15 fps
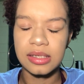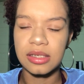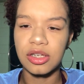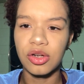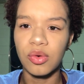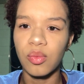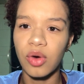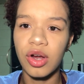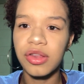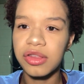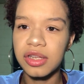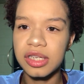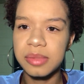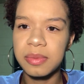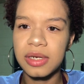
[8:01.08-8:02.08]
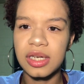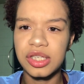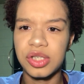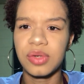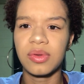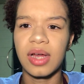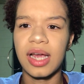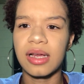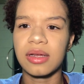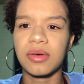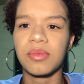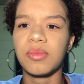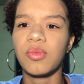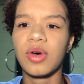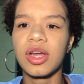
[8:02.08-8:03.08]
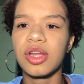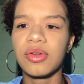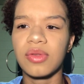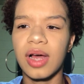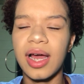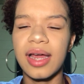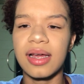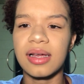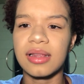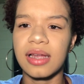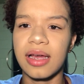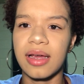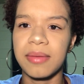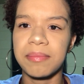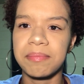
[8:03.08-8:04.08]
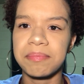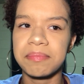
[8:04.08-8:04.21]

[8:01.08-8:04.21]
you're worthless because you like what you like. Like,